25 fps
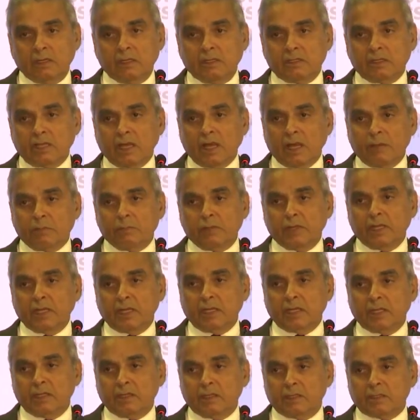is
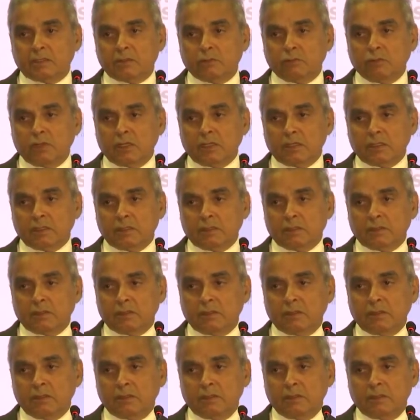happening in this world.
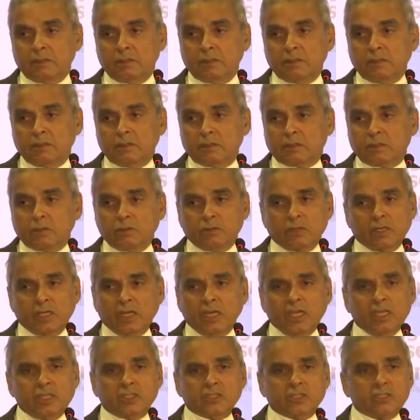So
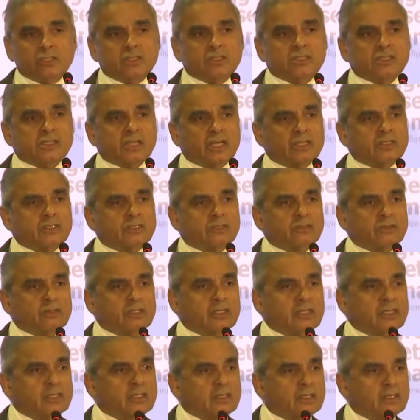the Asian
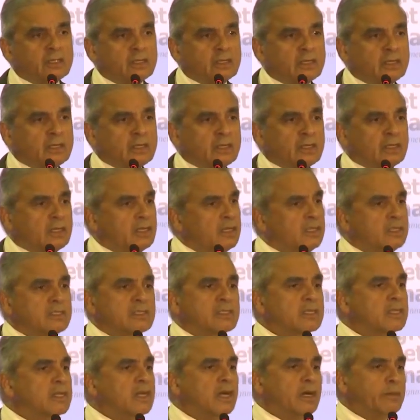century
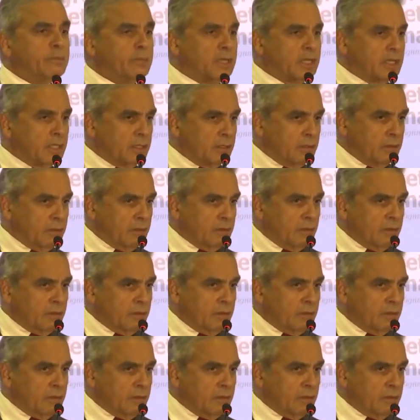is coming.